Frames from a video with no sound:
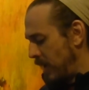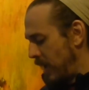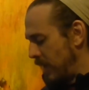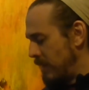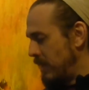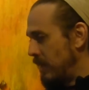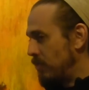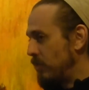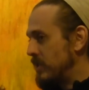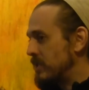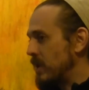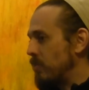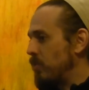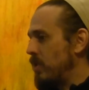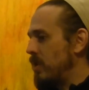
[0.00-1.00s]
And then we
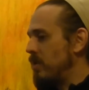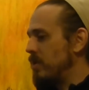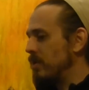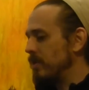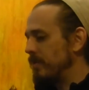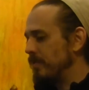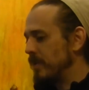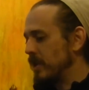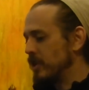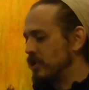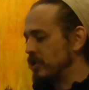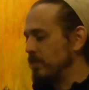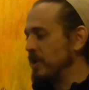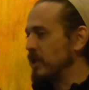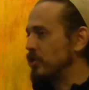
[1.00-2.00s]
said, well, it
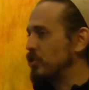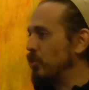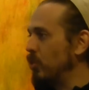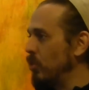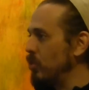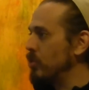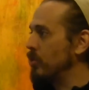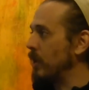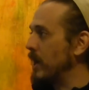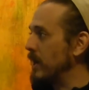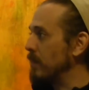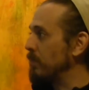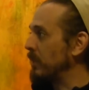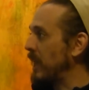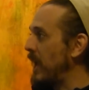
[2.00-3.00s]
should be a tool
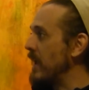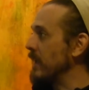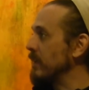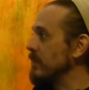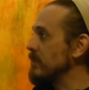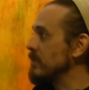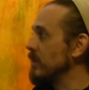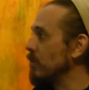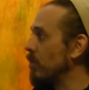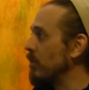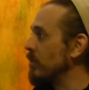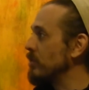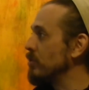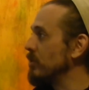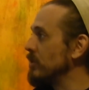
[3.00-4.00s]
grade appliance in
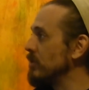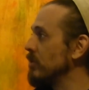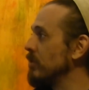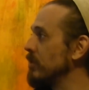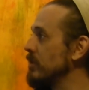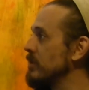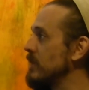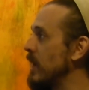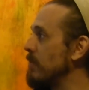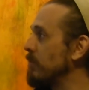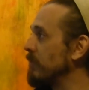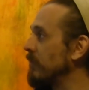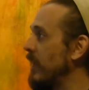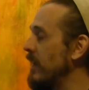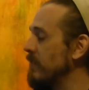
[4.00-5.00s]
order to endure this type
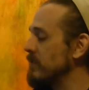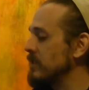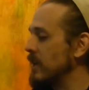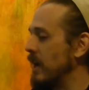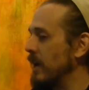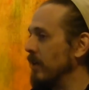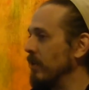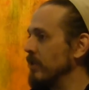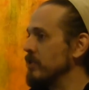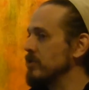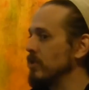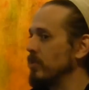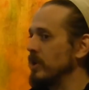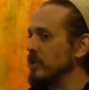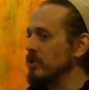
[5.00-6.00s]
of lifestyle. And
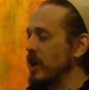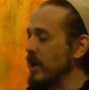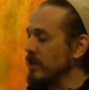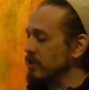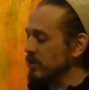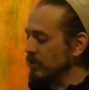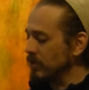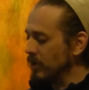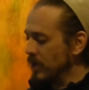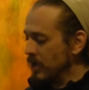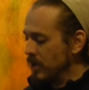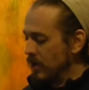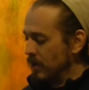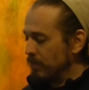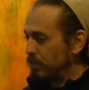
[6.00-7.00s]
so we tried to
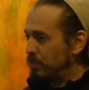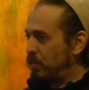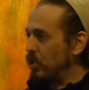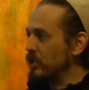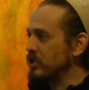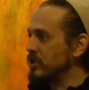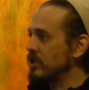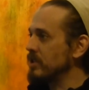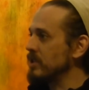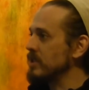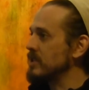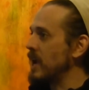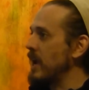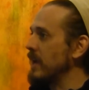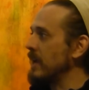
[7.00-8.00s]
push the
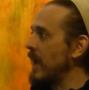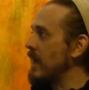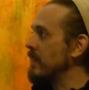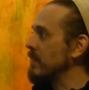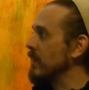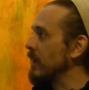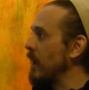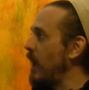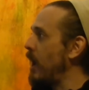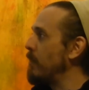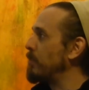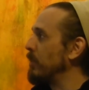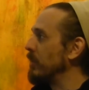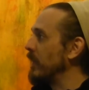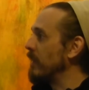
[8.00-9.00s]
design ethic
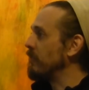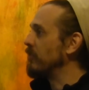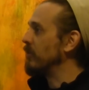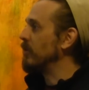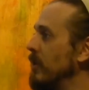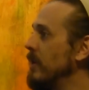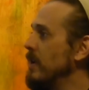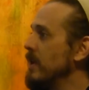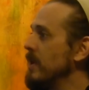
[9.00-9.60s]
up a level.